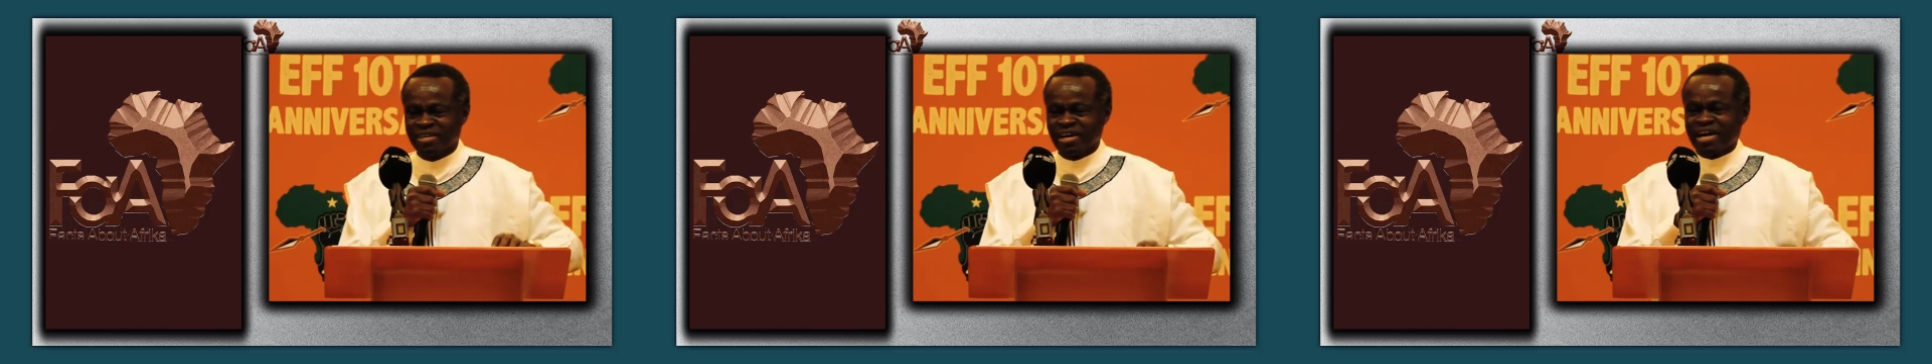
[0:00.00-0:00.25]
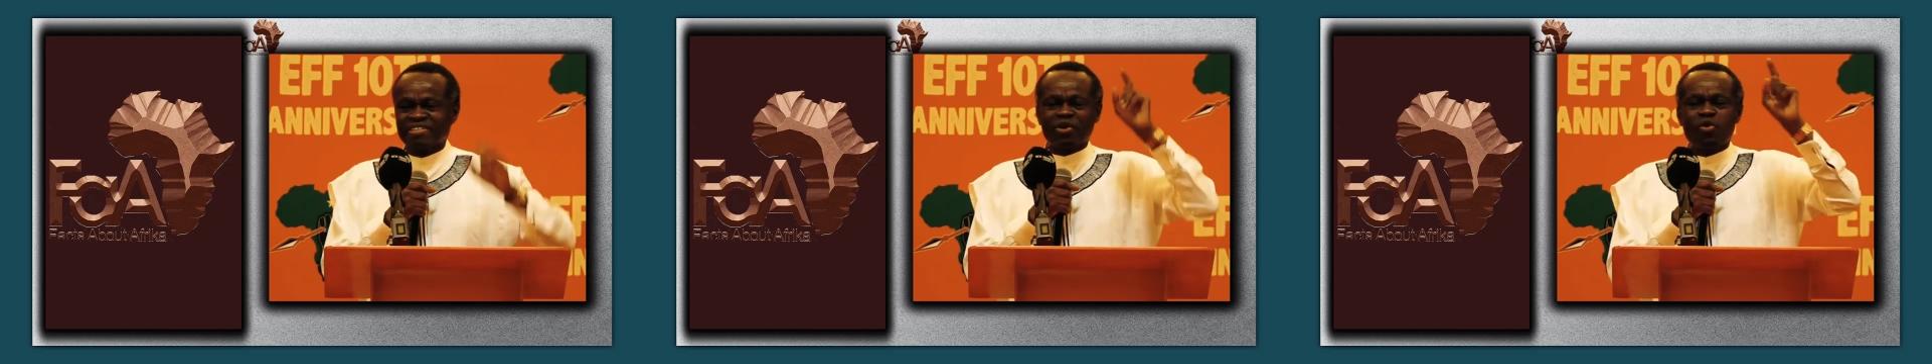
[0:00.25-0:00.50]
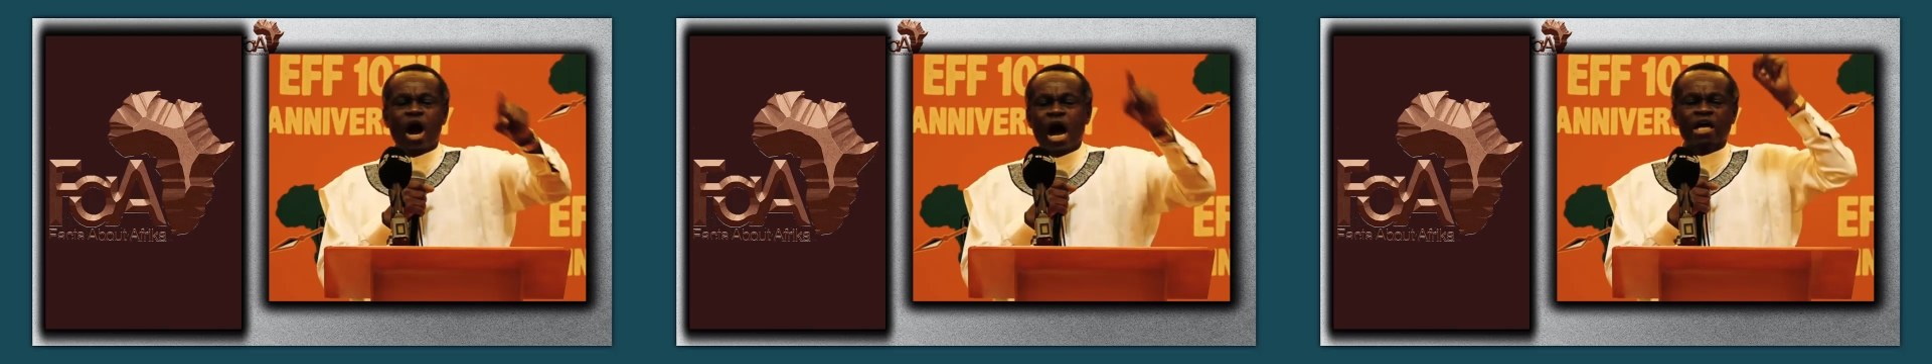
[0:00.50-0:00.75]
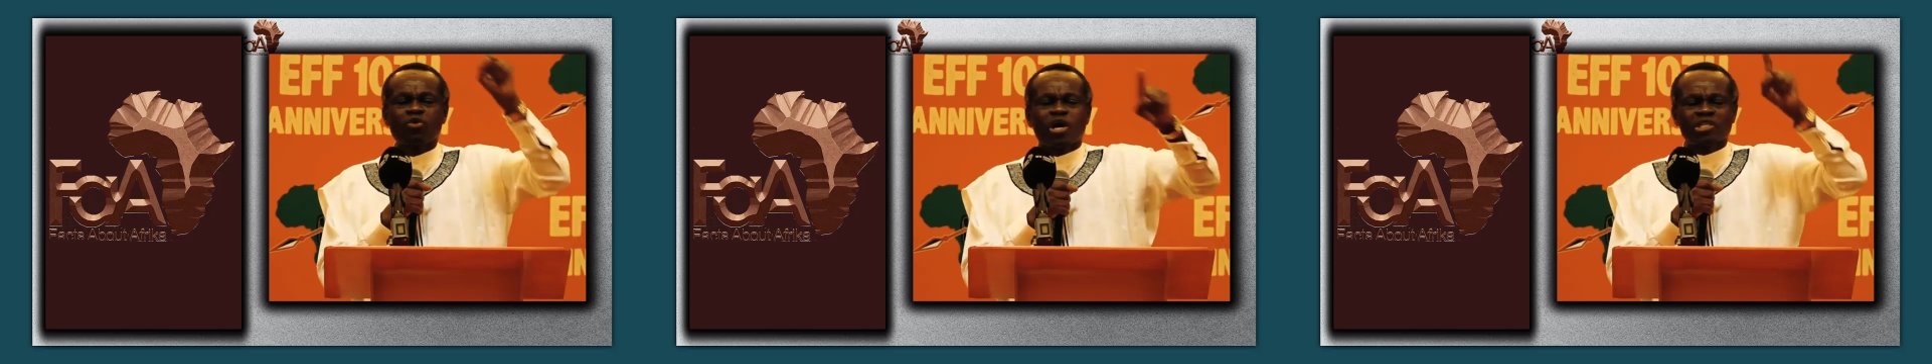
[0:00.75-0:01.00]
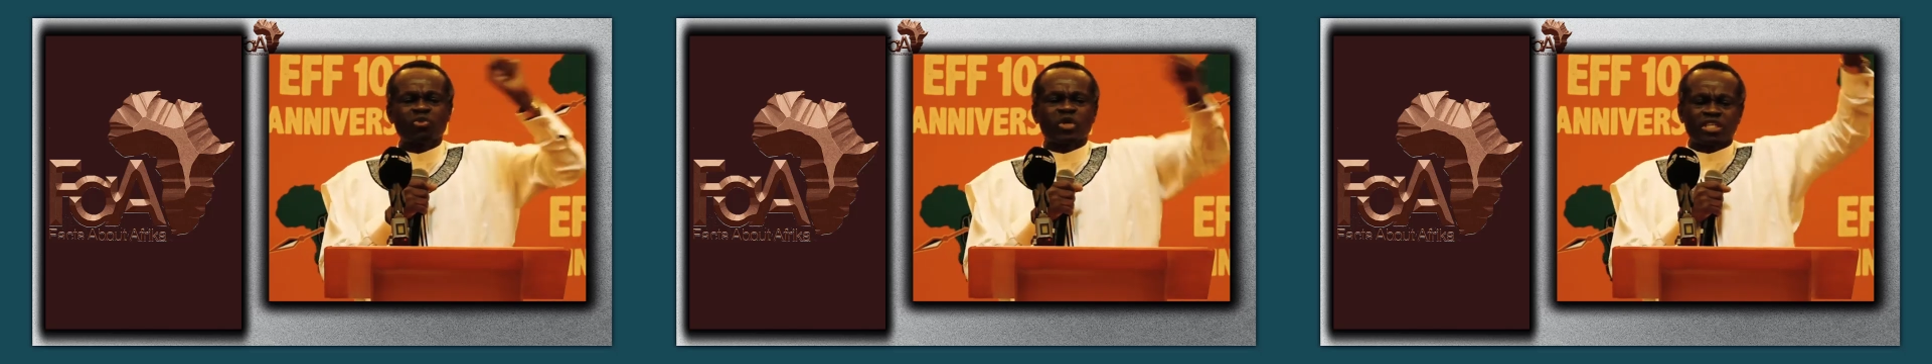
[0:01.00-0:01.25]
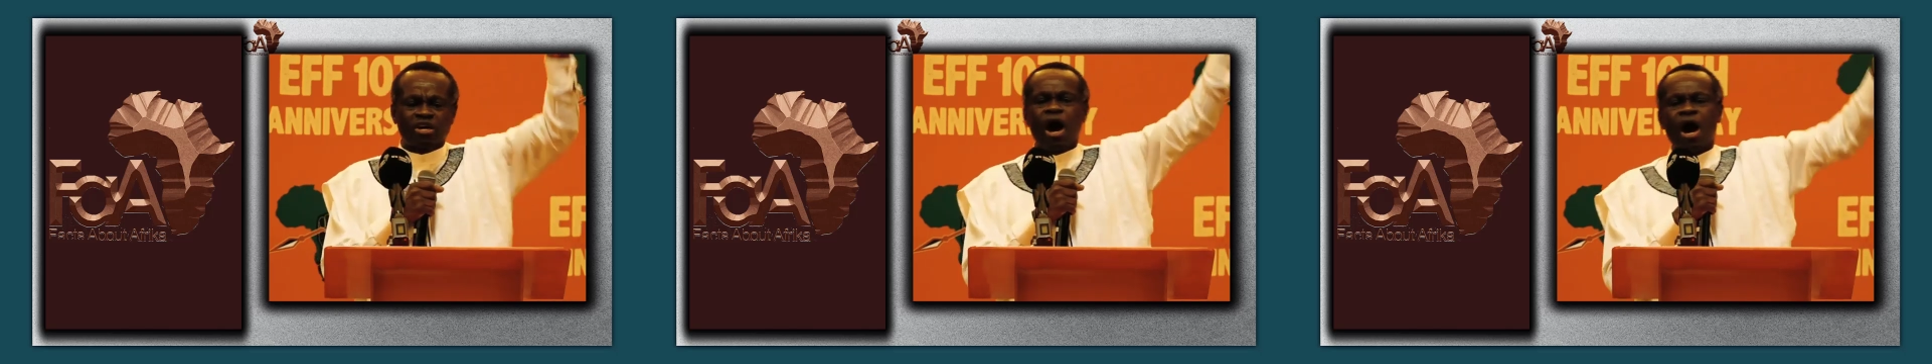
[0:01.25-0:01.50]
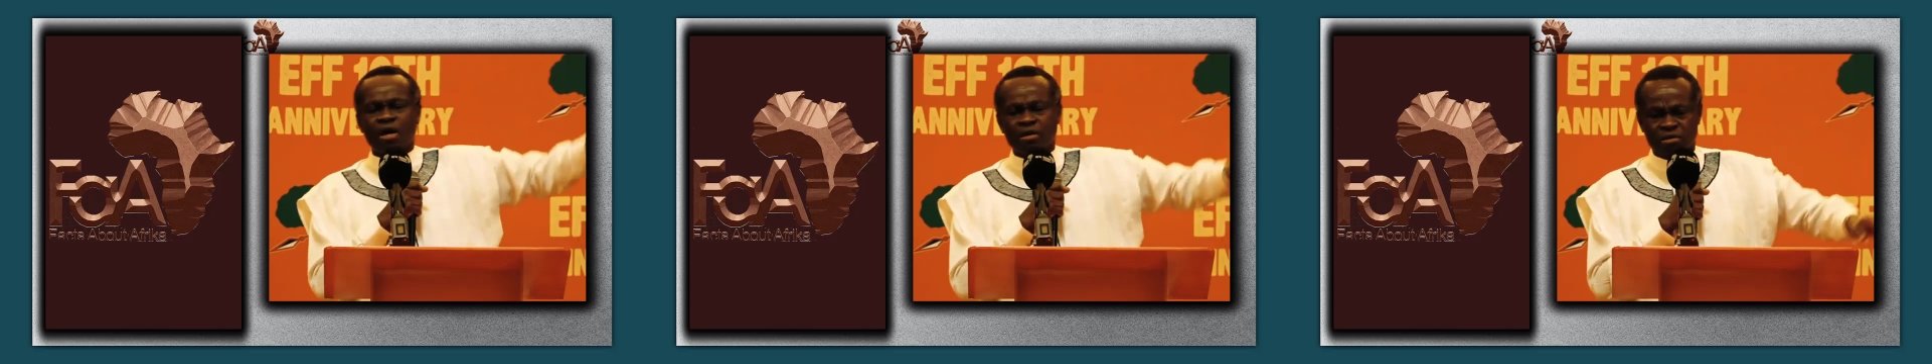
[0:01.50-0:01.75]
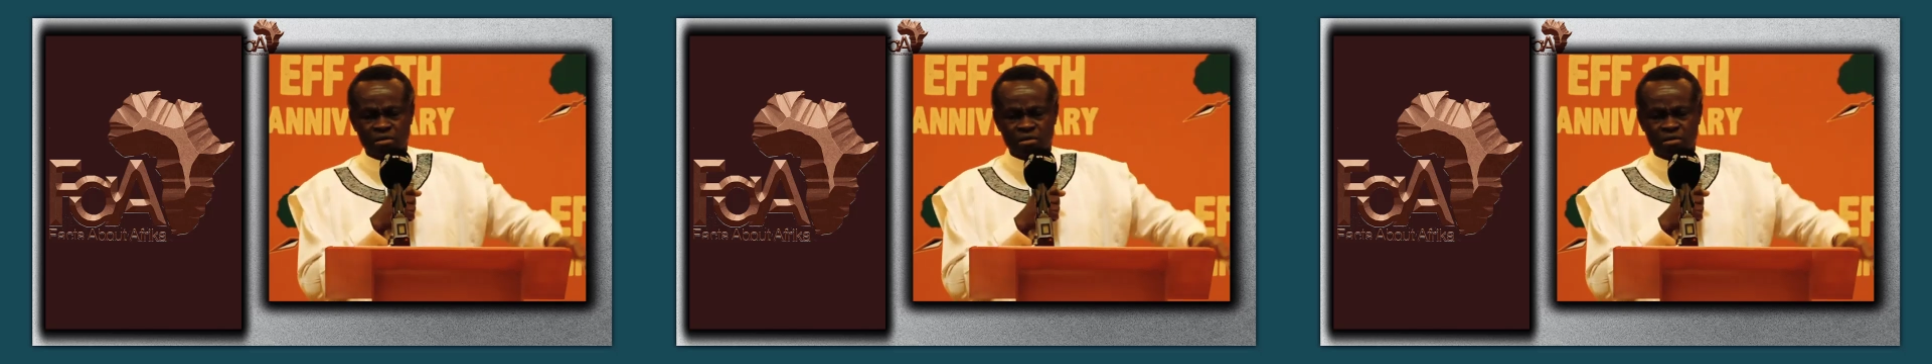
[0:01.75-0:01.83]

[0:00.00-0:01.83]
and the Word was with God.